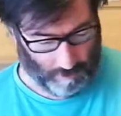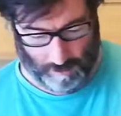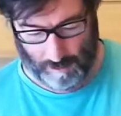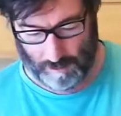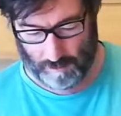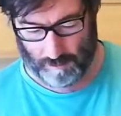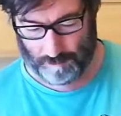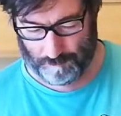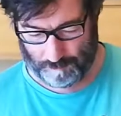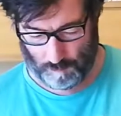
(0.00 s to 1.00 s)
and
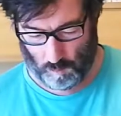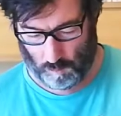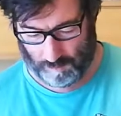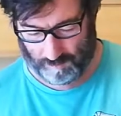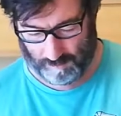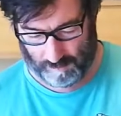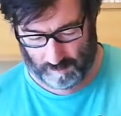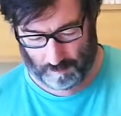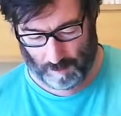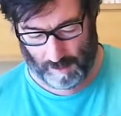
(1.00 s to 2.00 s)
was
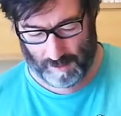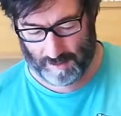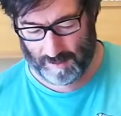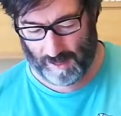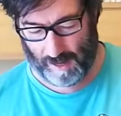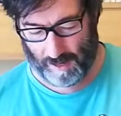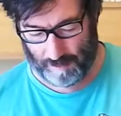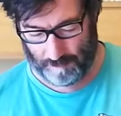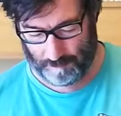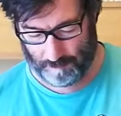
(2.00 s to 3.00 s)
sent by
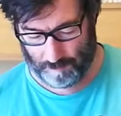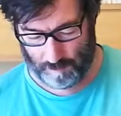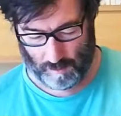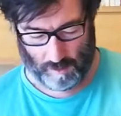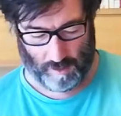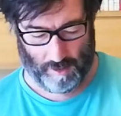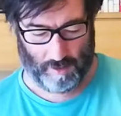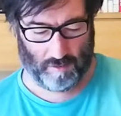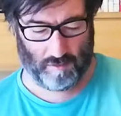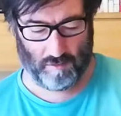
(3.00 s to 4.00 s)
Diane
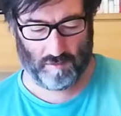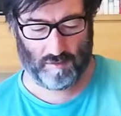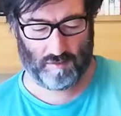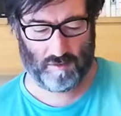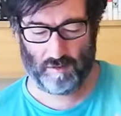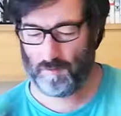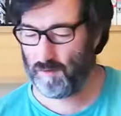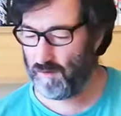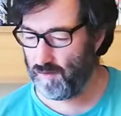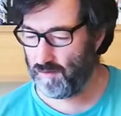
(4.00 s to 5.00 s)
and she sent
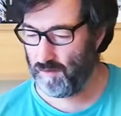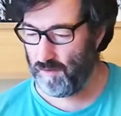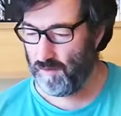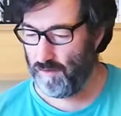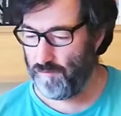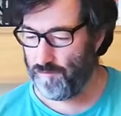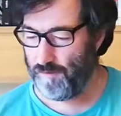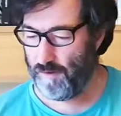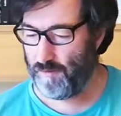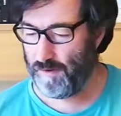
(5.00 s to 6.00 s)
me this
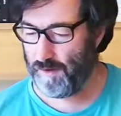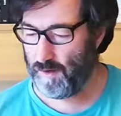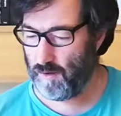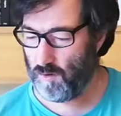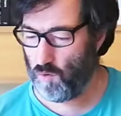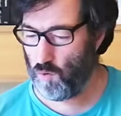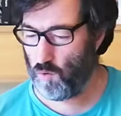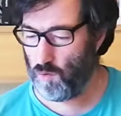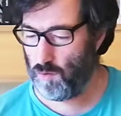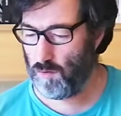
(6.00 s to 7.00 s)
very
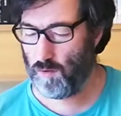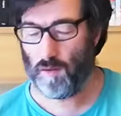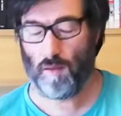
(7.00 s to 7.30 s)
cool